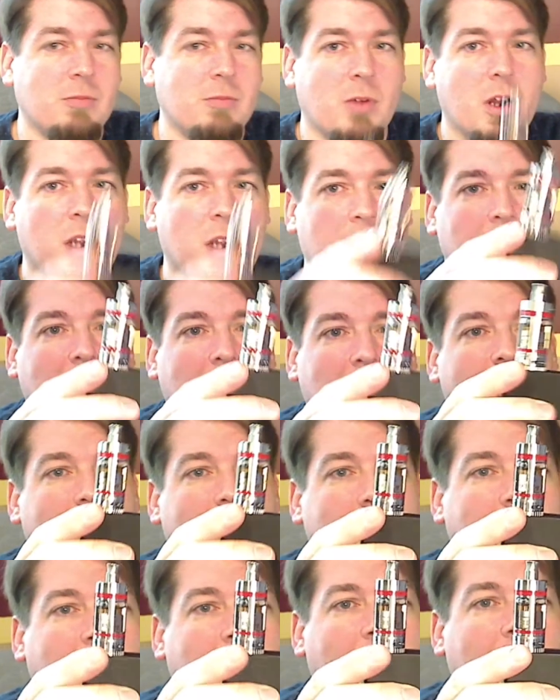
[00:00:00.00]
rocking the
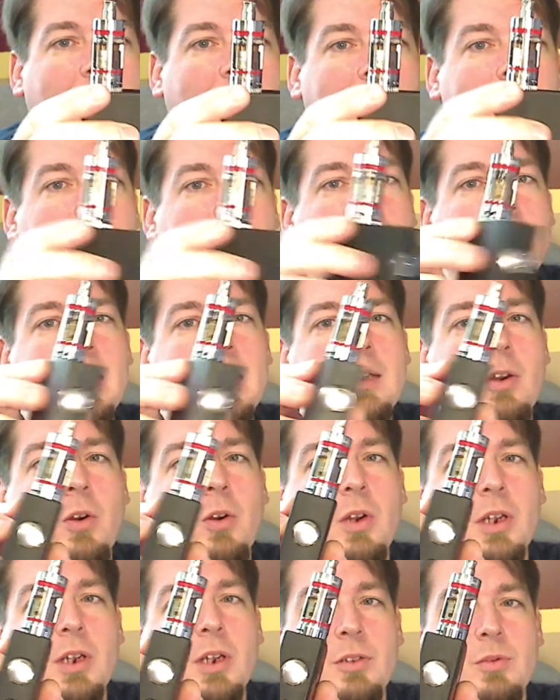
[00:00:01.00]
Sub-Tank Mini
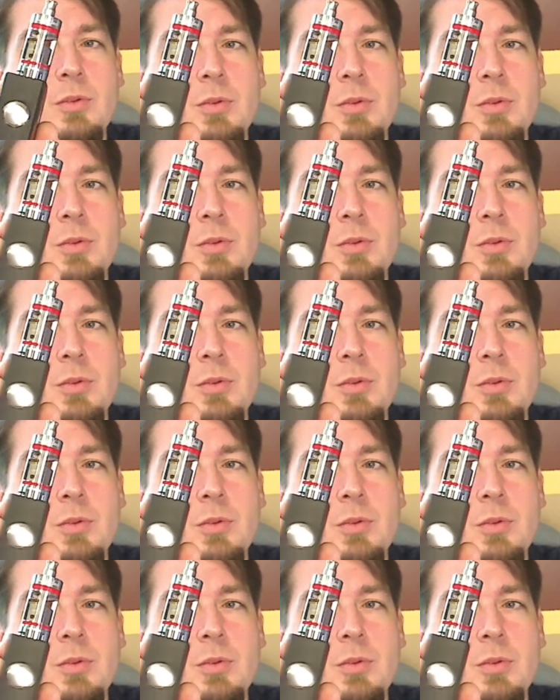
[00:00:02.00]
on it